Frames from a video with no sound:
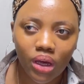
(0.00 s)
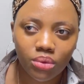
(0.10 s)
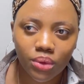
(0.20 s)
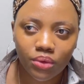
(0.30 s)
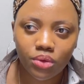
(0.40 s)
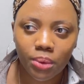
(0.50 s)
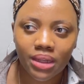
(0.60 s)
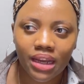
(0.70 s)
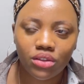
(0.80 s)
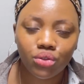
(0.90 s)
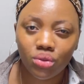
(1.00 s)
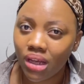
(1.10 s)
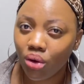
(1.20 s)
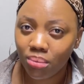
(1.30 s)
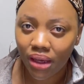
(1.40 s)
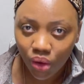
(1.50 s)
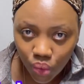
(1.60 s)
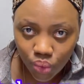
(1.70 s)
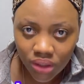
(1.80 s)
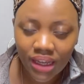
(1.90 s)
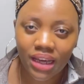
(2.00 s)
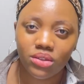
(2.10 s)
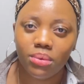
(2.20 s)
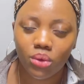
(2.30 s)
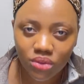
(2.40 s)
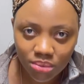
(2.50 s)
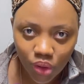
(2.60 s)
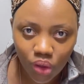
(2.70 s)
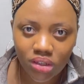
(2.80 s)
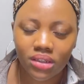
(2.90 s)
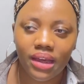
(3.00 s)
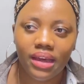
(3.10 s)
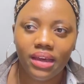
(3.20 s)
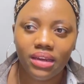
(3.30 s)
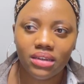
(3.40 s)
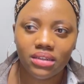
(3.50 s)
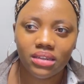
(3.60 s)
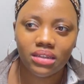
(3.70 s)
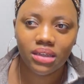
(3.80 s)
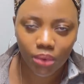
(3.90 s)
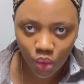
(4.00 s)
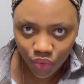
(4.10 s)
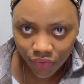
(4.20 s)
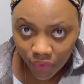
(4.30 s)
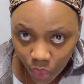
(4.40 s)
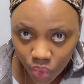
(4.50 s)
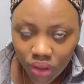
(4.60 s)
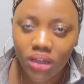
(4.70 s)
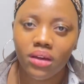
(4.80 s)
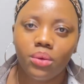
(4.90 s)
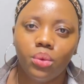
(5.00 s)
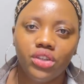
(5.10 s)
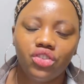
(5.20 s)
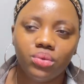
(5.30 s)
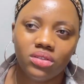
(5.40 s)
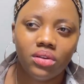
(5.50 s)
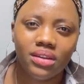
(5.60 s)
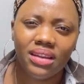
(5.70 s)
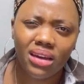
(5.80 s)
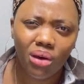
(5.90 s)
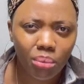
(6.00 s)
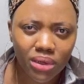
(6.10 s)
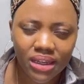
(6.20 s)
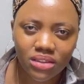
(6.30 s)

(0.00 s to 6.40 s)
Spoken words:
I was one of those people that had to do that on my own, to get my own SIM card and get my own phone, which was not that complicated.